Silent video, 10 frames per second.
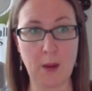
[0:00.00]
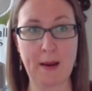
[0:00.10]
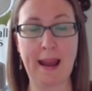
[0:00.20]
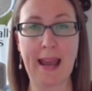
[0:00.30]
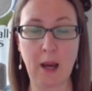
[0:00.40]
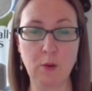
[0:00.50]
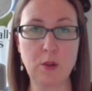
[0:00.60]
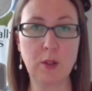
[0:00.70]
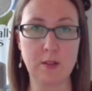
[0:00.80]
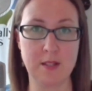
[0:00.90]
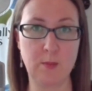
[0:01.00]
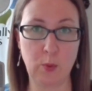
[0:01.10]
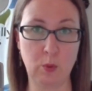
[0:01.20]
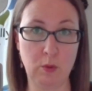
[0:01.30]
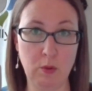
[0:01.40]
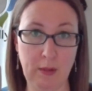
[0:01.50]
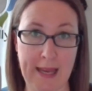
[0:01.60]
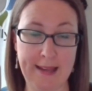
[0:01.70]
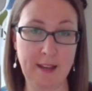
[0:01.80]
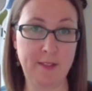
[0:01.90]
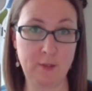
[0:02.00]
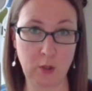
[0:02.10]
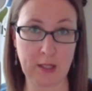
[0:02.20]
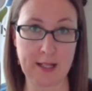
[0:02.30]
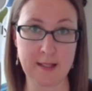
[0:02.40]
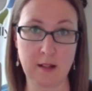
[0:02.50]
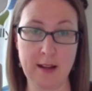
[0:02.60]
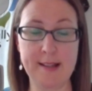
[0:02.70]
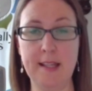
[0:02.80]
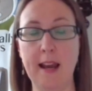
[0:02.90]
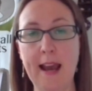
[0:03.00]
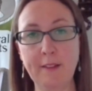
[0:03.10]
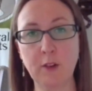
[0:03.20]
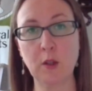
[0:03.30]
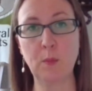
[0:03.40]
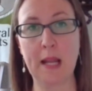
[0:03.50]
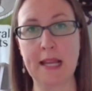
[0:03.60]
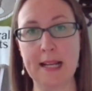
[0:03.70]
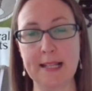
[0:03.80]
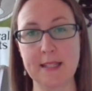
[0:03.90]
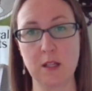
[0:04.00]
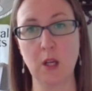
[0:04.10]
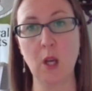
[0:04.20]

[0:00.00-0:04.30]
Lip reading: about how you can support your cat if they've got anxiety, I have got a playlist,